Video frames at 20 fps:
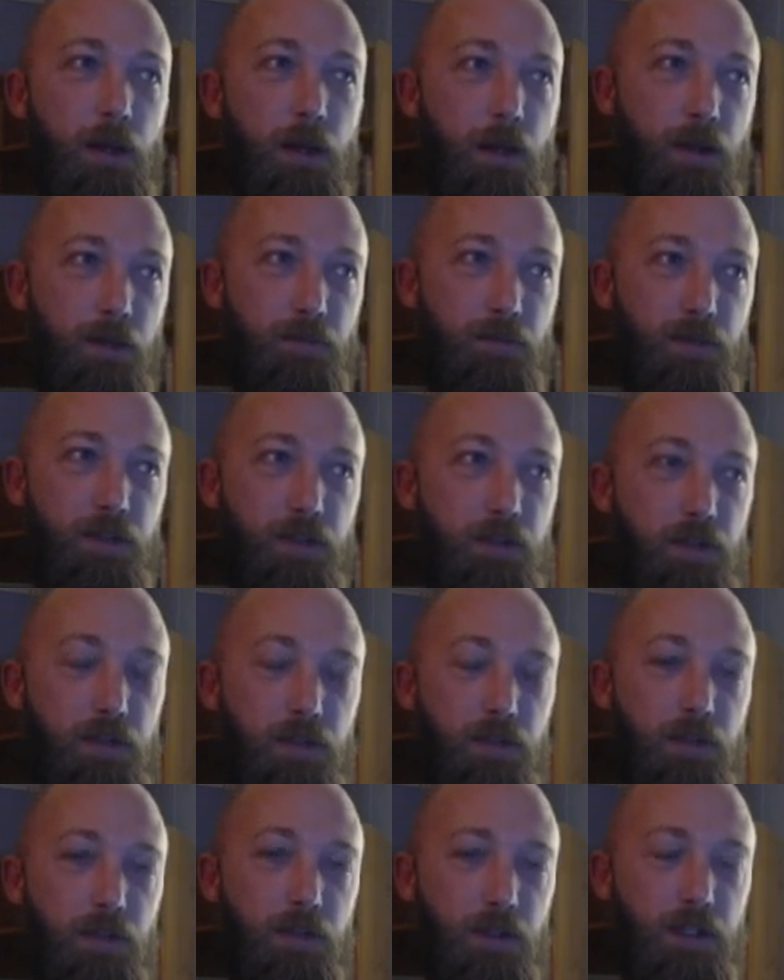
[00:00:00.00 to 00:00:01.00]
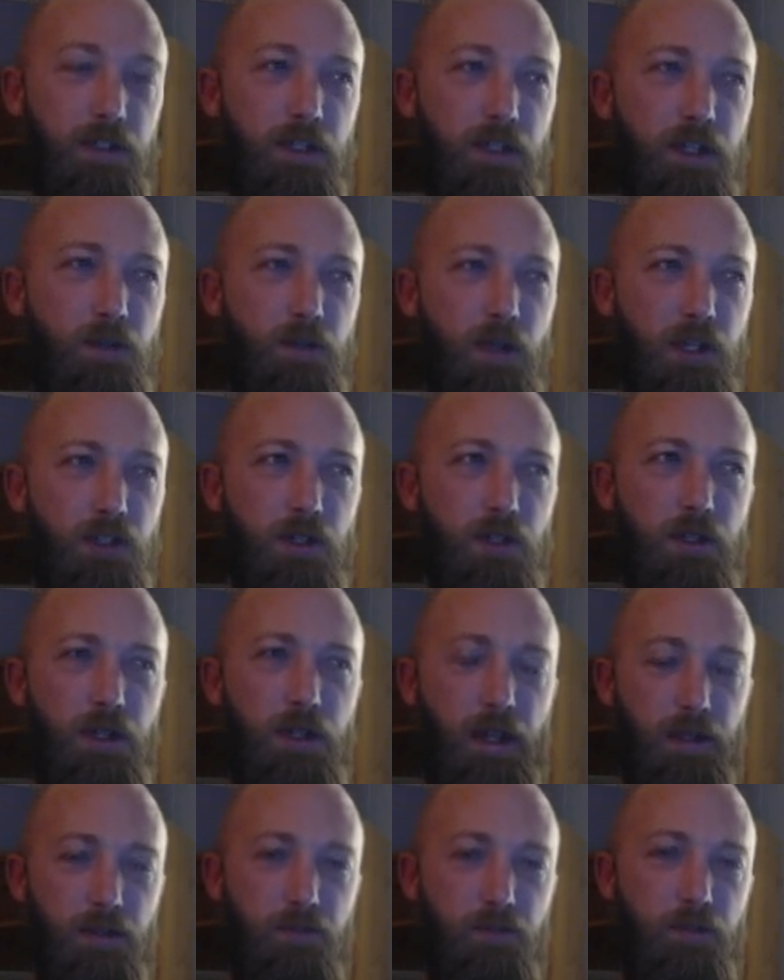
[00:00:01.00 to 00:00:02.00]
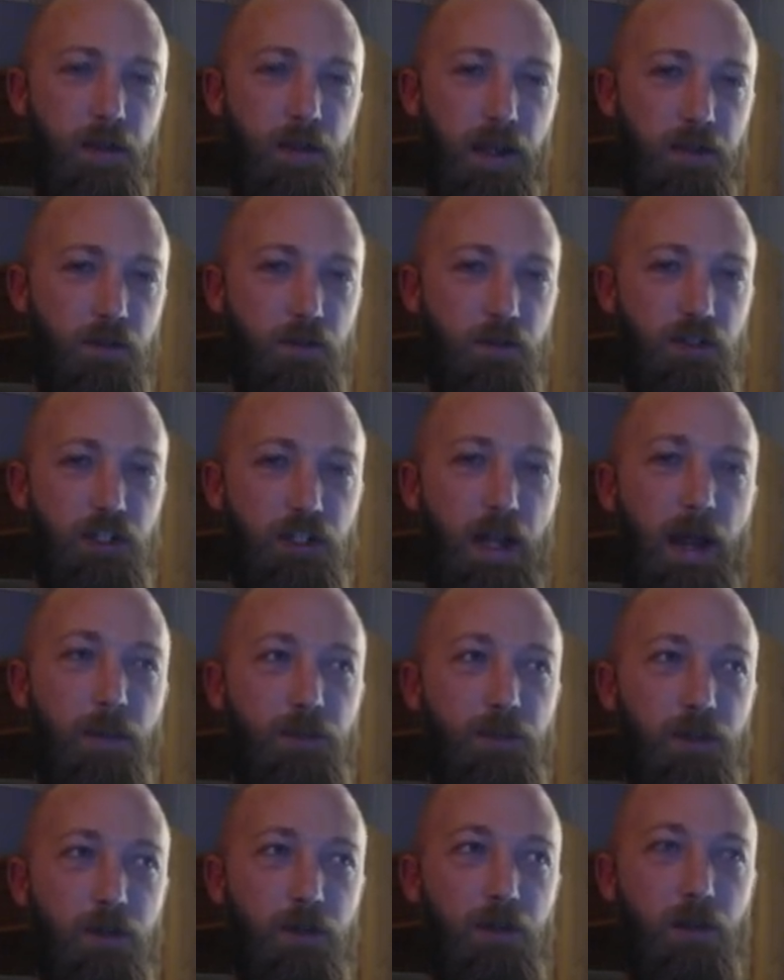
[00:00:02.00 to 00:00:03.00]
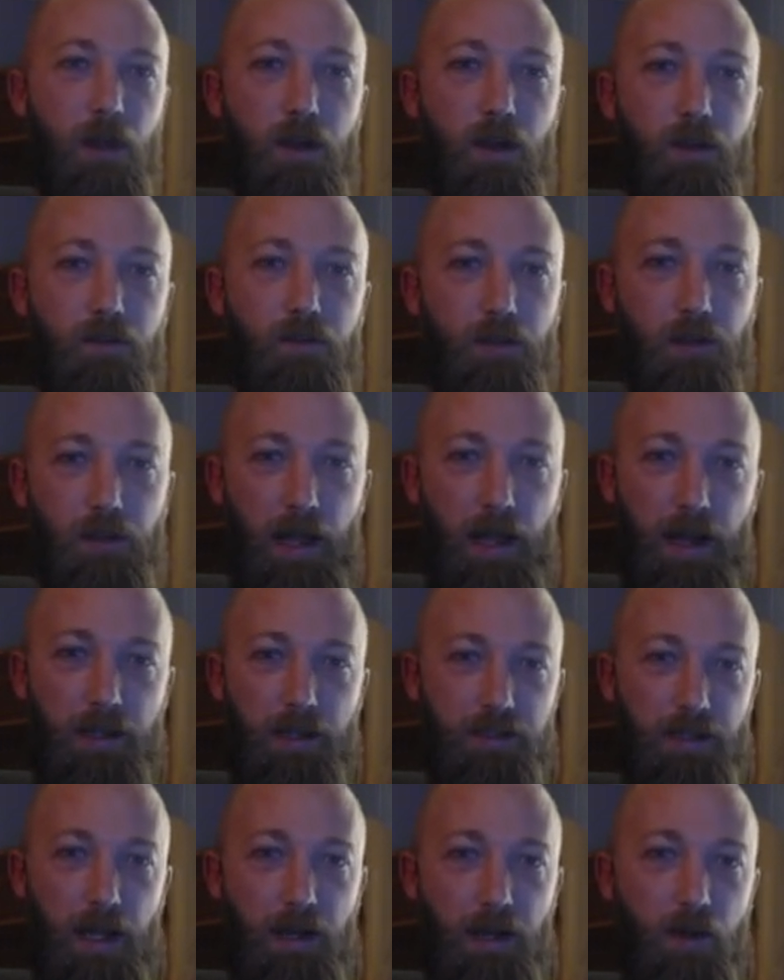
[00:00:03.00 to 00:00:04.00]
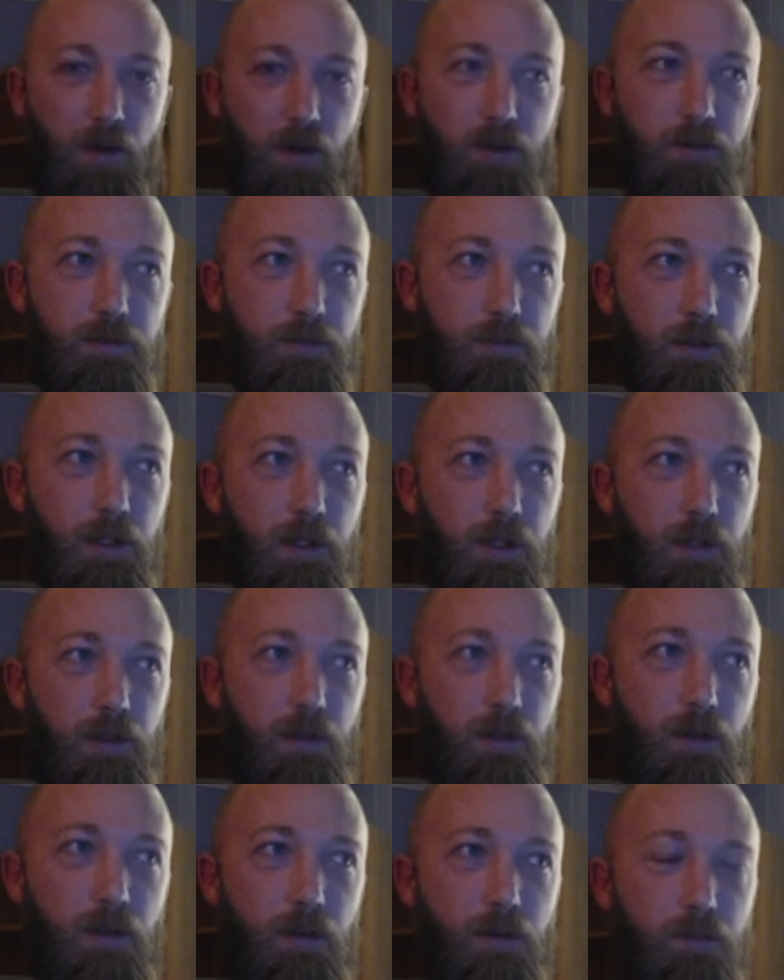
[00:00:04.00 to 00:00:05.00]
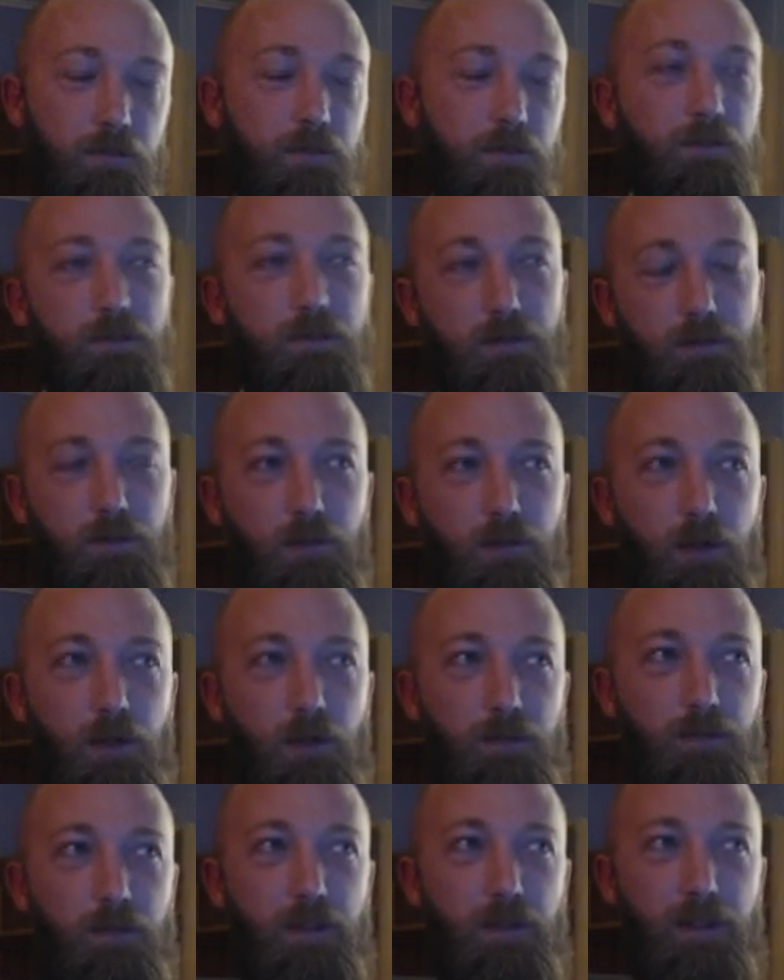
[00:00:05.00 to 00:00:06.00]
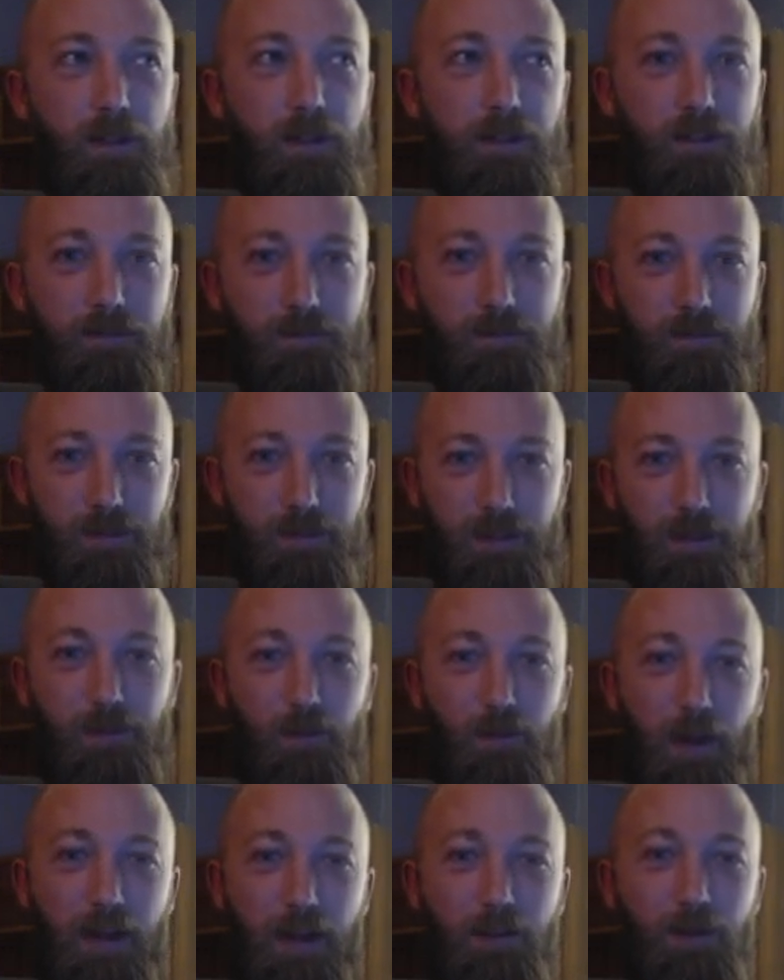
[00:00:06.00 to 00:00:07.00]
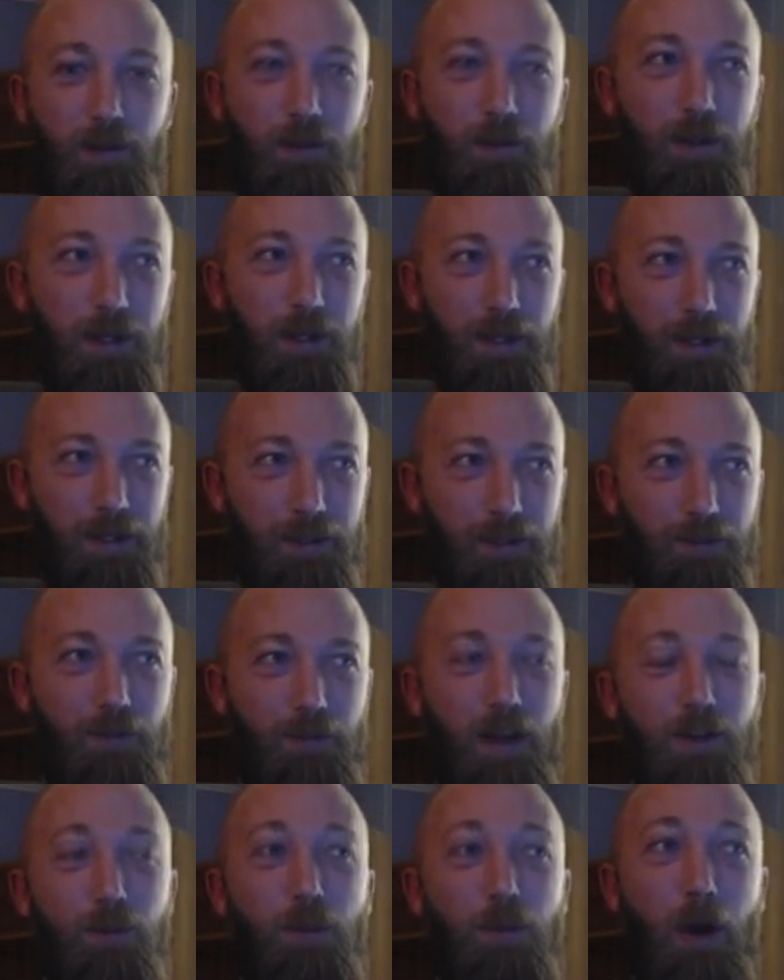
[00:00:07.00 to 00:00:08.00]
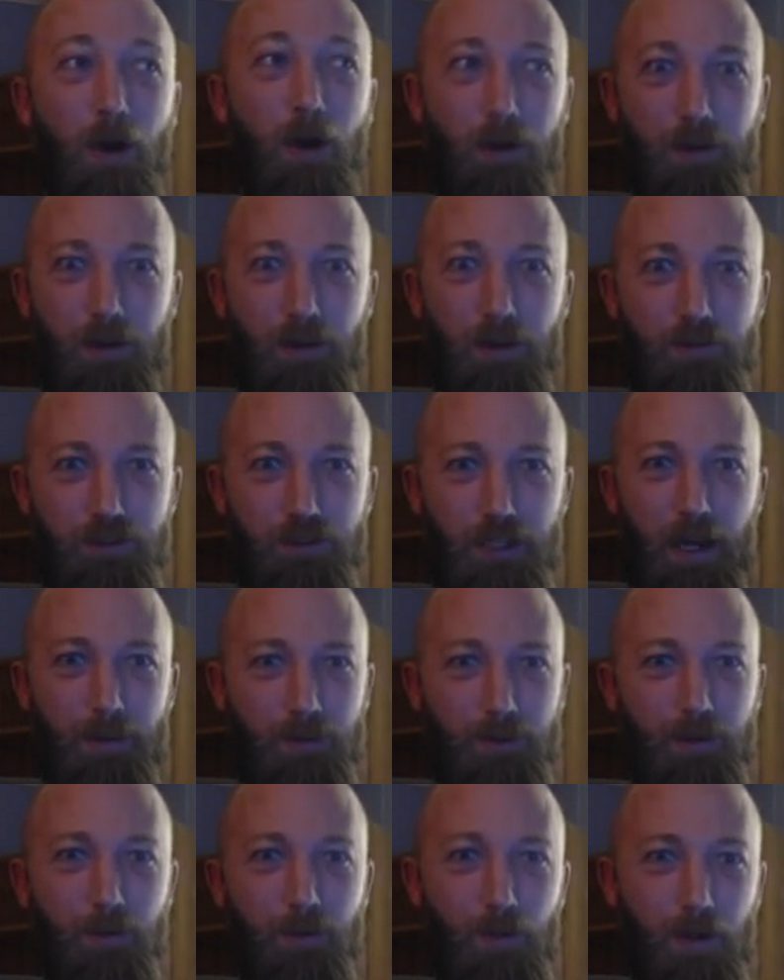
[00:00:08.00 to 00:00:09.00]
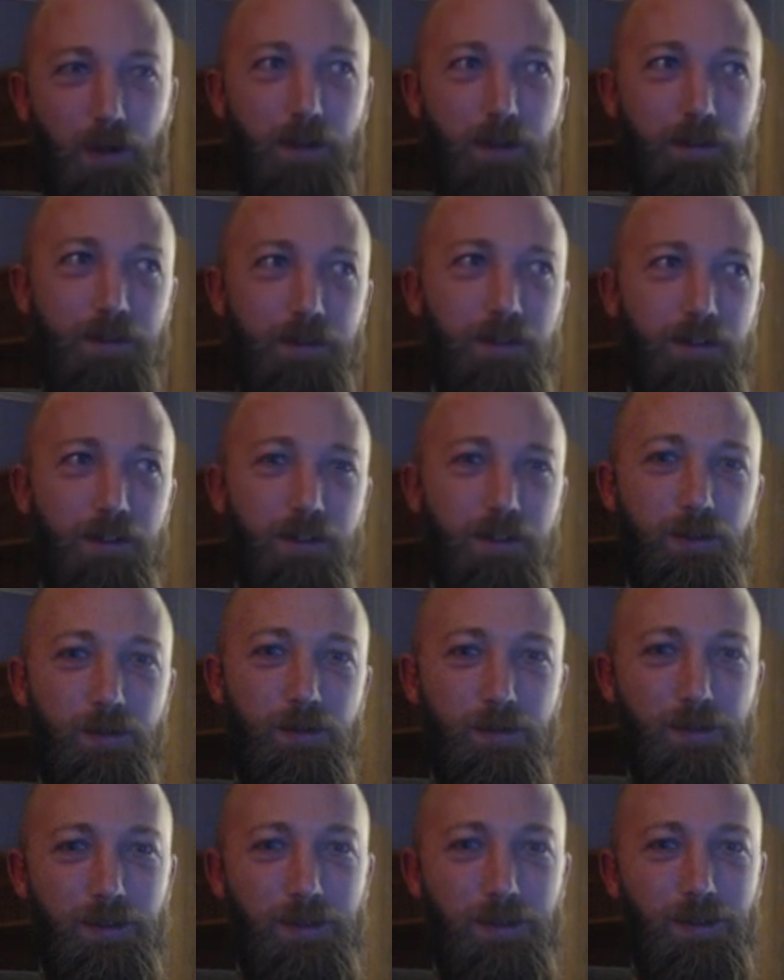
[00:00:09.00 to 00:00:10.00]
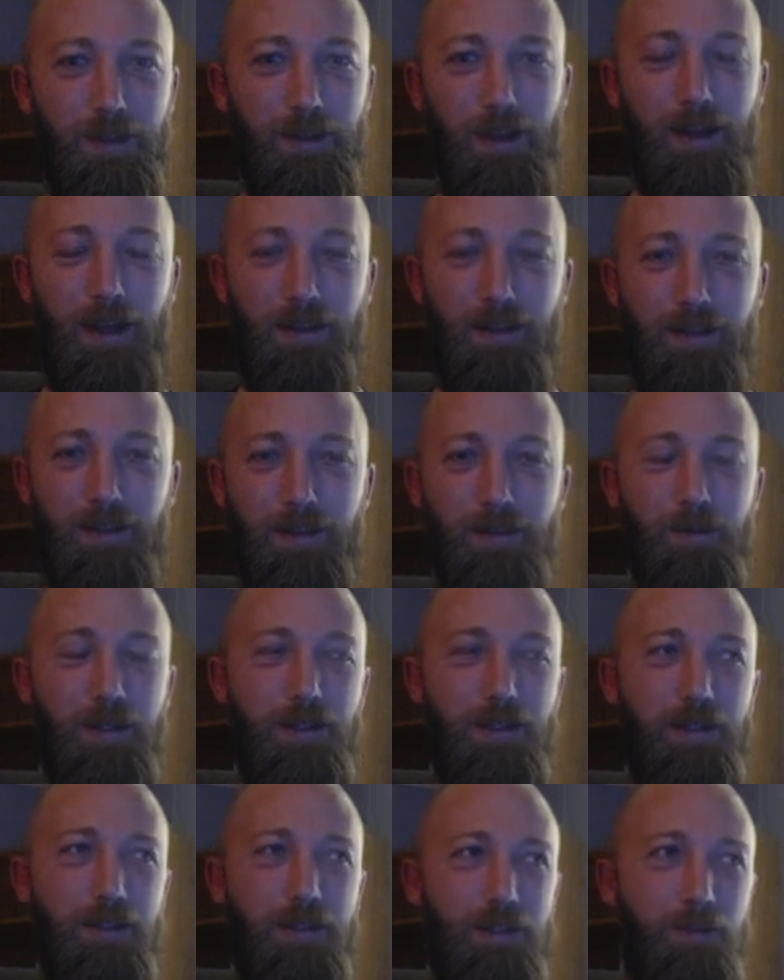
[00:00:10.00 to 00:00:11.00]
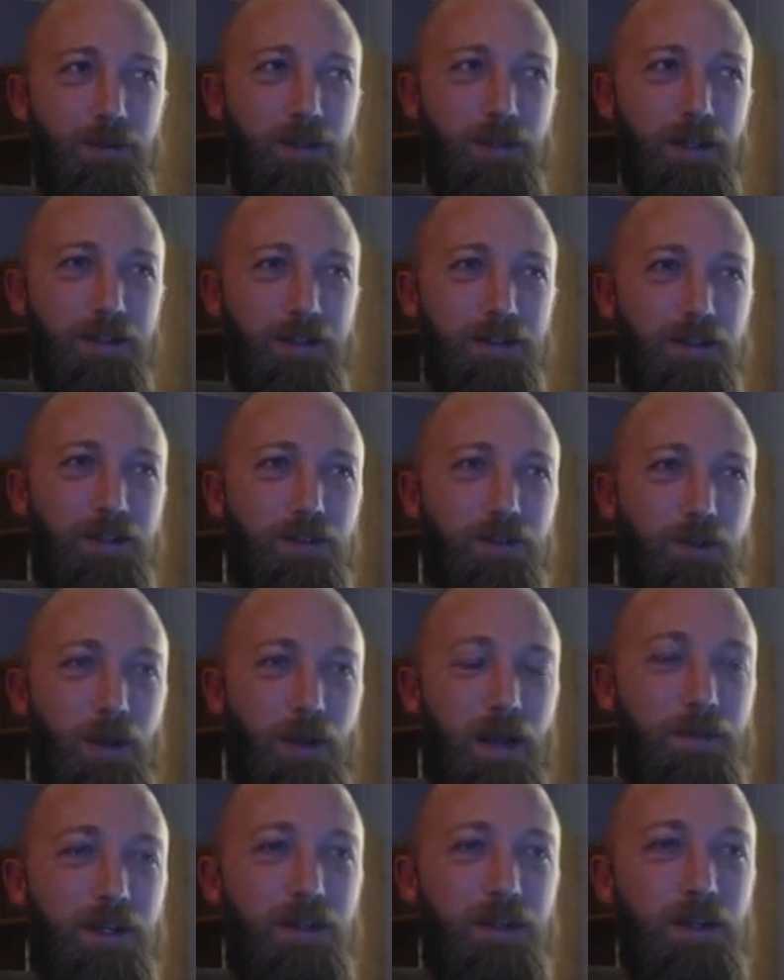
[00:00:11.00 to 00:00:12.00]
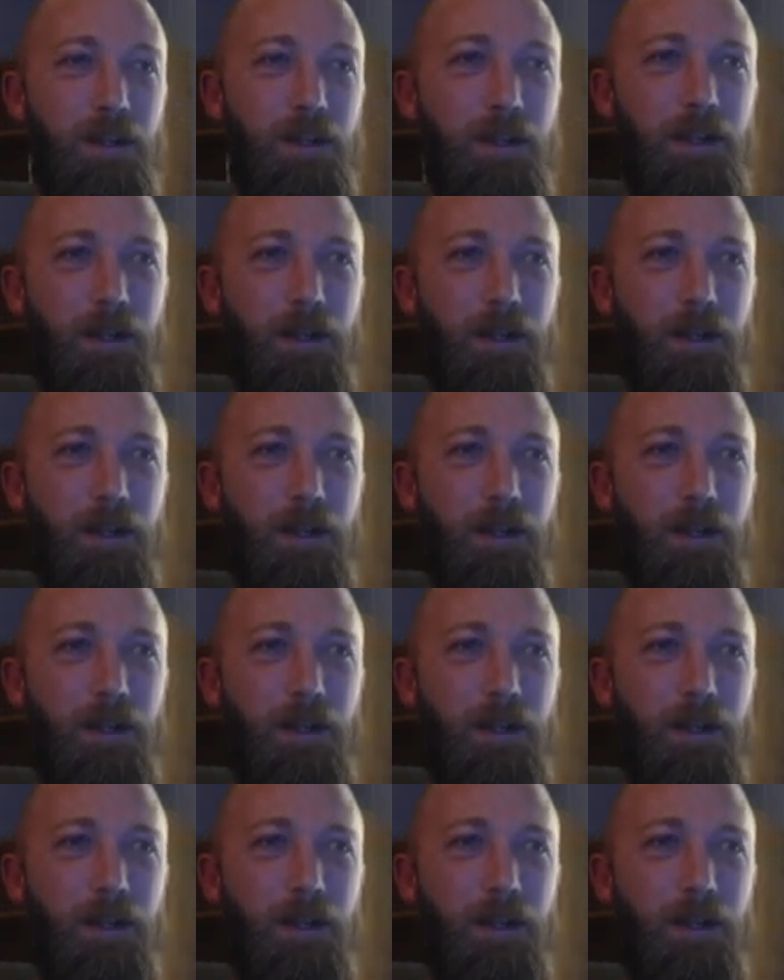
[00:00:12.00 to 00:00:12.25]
Um, this is the continuation and the final chapter of The Last Cyharden, or, well, the the final the final part of chapter one is, uh, I think, the way that he would like to describe it.